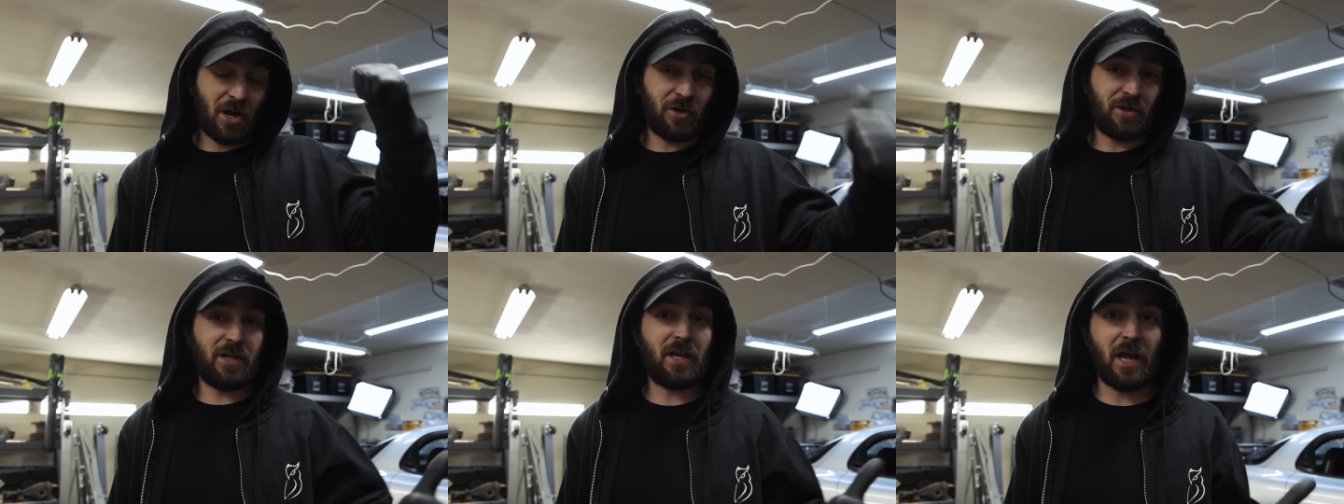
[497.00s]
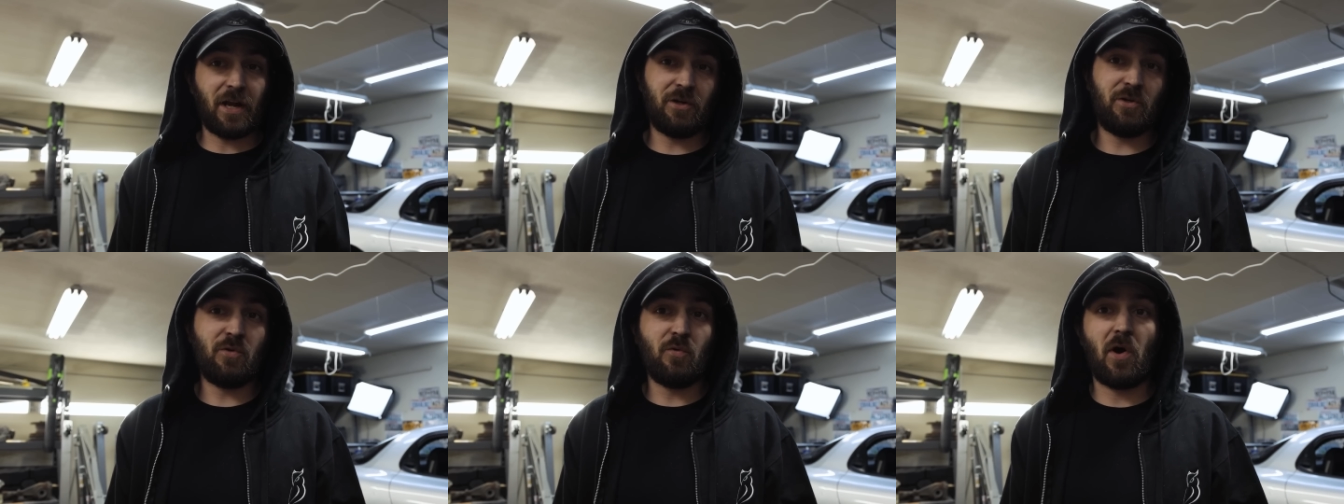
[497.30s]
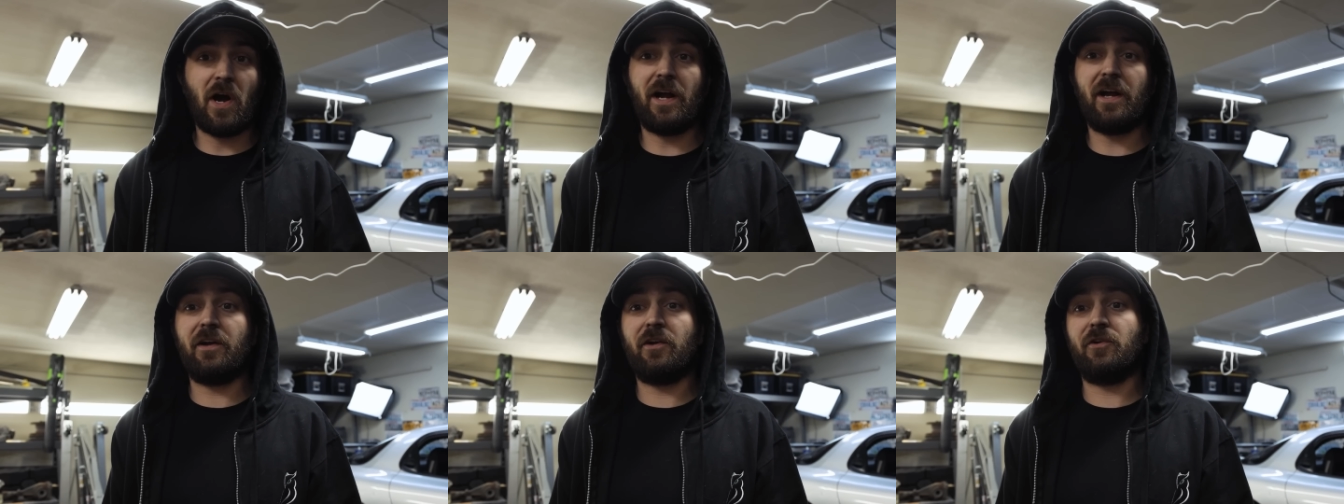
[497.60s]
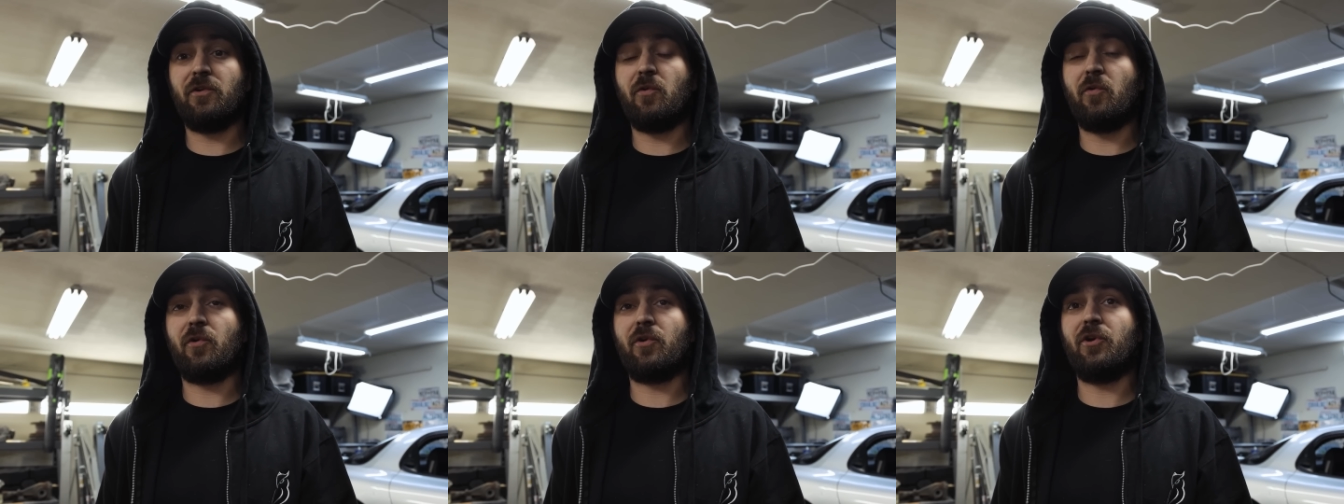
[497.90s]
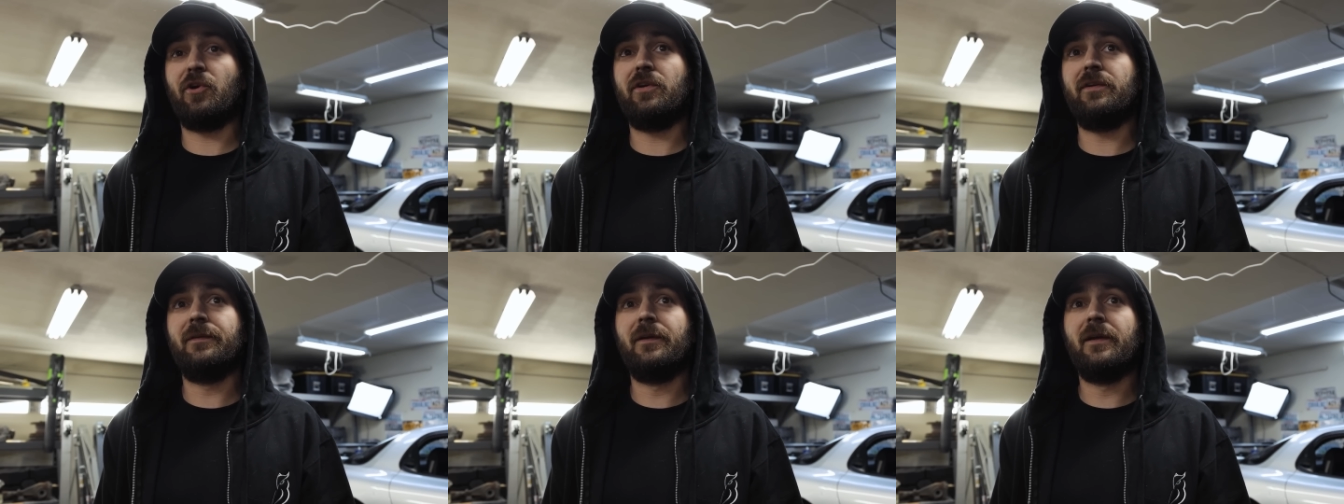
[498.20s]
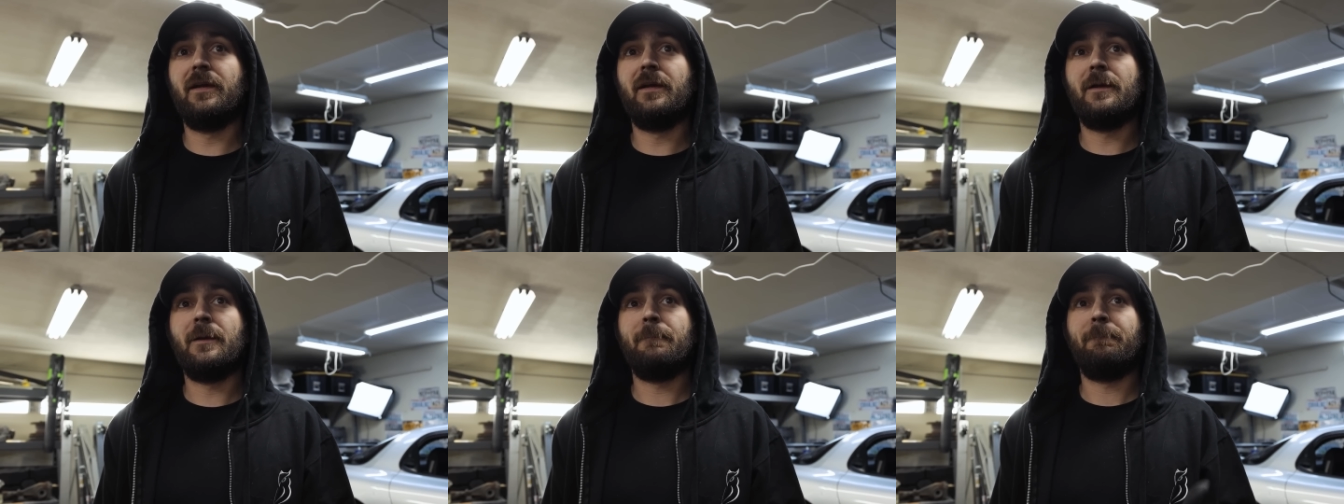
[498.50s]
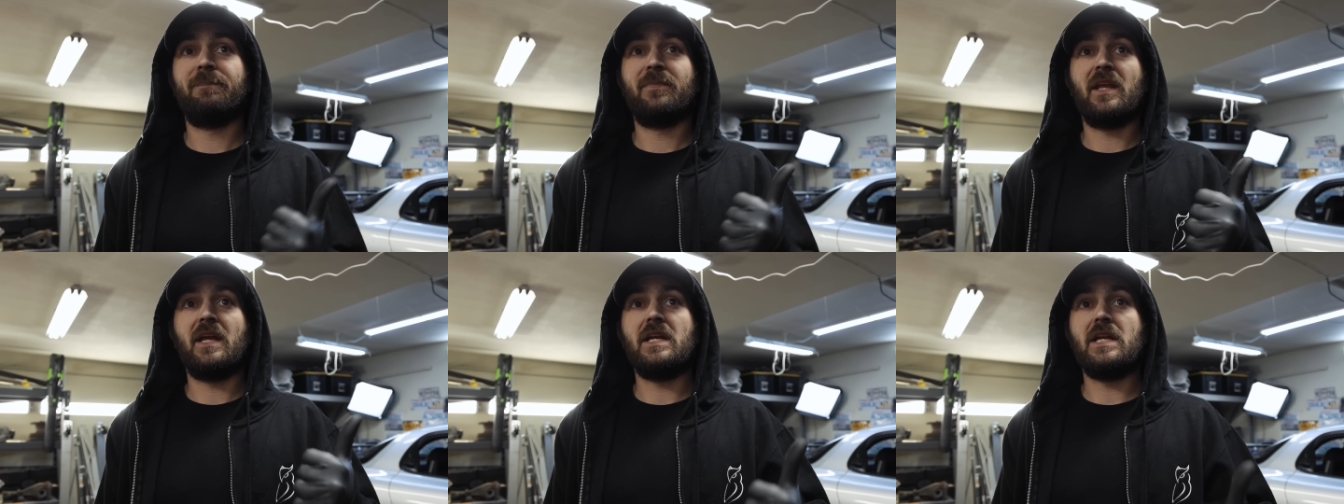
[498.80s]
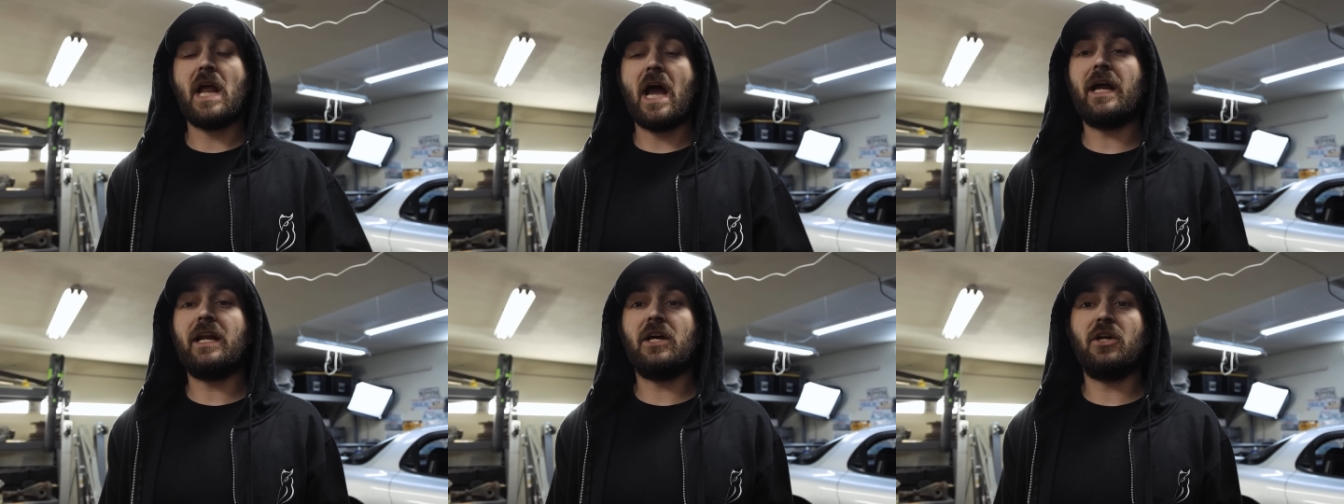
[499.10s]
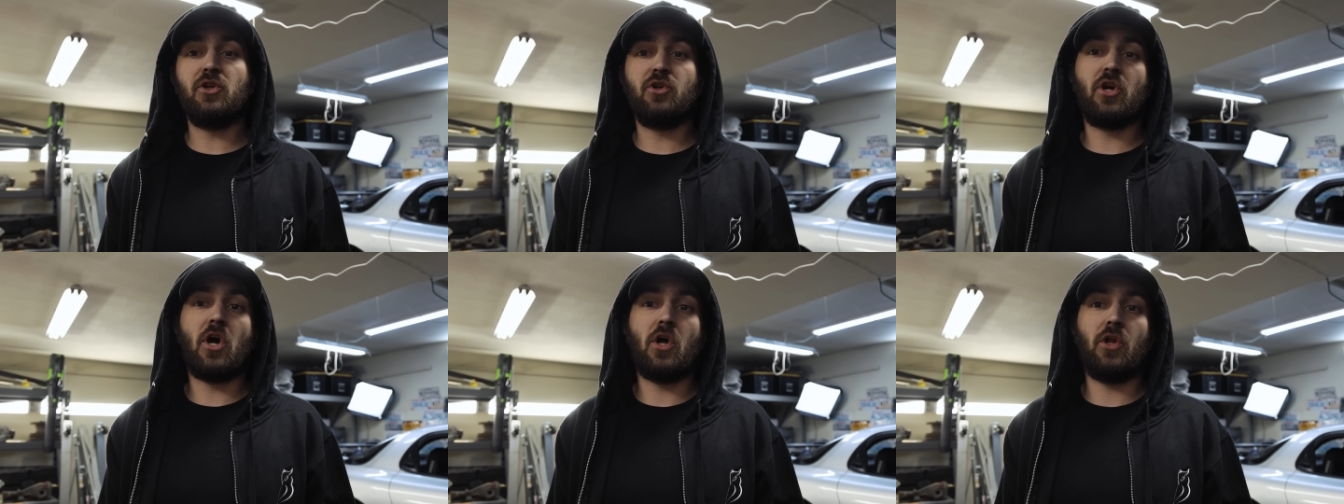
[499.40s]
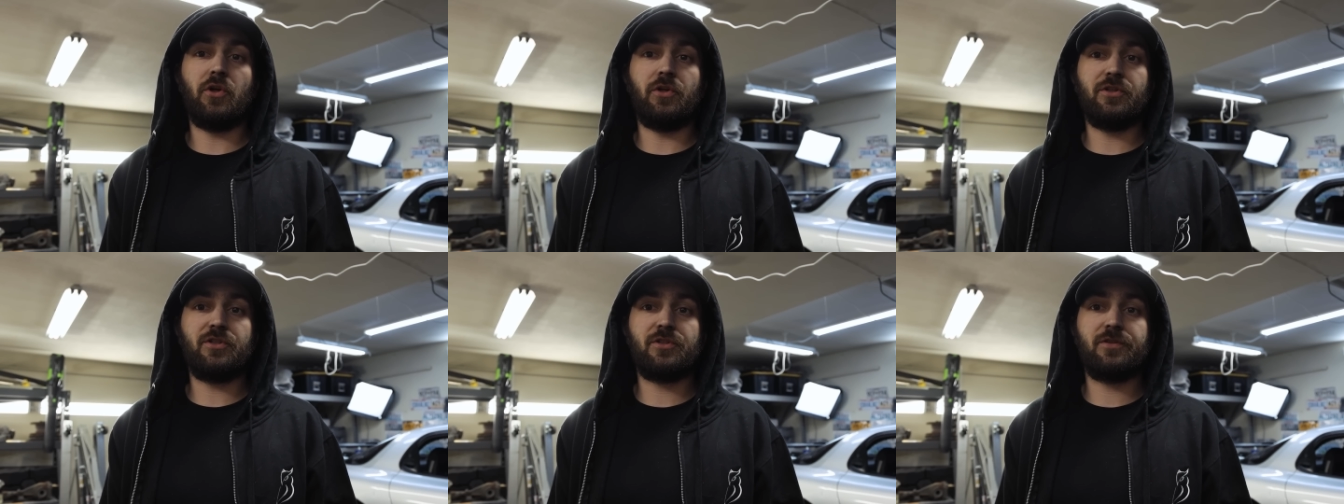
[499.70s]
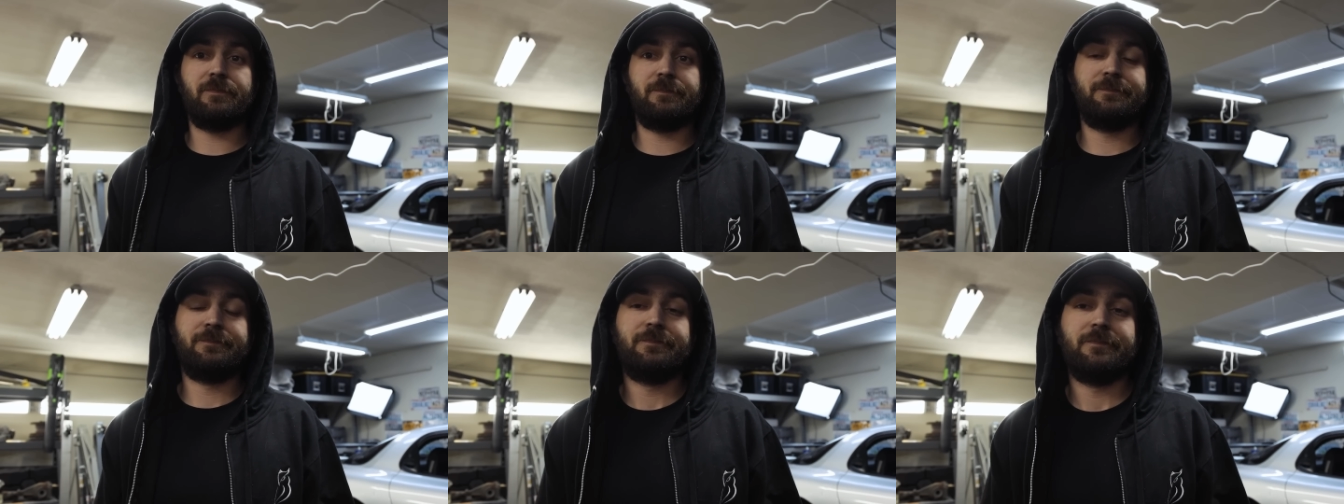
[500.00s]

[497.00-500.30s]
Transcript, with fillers: I already got a new iron ordered, nine hundred dollars.